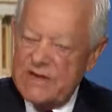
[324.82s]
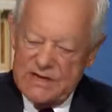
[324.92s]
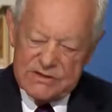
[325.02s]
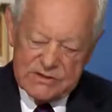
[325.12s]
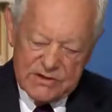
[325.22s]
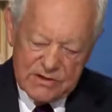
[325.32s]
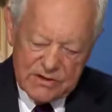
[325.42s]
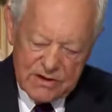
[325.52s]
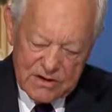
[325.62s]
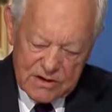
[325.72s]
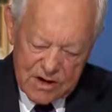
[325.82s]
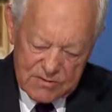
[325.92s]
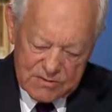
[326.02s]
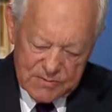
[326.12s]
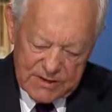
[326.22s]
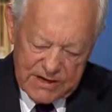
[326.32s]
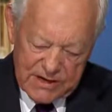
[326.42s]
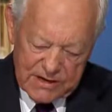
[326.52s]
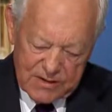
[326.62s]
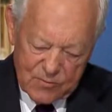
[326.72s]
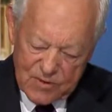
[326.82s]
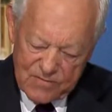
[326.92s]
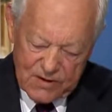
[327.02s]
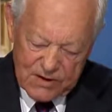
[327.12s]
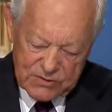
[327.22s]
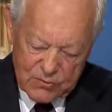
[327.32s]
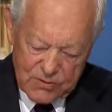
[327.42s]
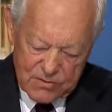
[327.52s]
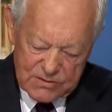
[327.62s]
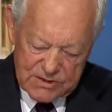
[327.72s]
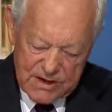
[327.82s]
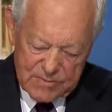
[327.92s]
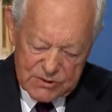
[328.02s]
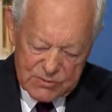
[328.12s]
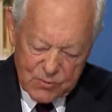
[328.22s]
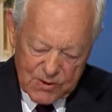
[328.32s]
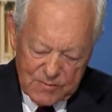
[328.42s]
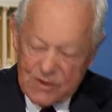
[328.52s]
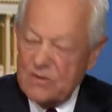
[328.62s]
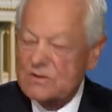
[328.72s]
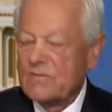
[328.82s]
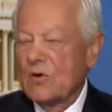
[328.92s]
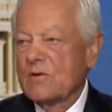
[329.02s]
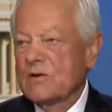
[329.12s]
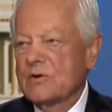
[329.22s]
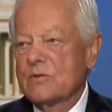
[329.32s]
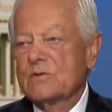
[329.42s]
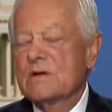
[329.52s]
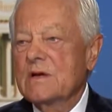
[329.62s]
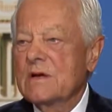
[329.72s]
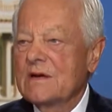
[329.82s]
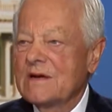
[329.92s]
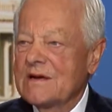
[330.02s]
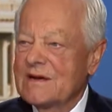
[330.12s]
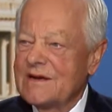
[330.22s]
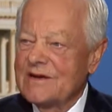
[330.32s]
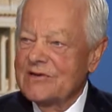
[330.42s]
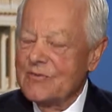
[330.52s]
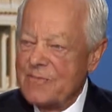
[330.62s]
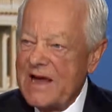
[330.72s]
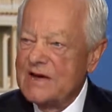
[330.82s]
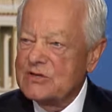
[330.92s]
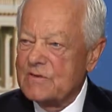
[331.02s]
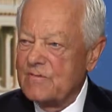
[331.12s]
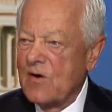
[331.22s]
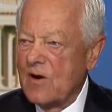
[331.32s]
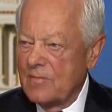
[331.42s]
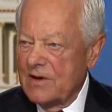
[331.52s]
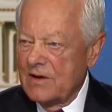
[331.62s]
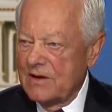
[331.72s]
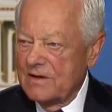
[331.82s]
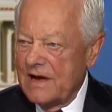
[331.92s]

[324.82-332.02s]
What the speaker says: ask Congressman Kelly, and we're very short on time this morning because of all the news. You pass a farm bill in the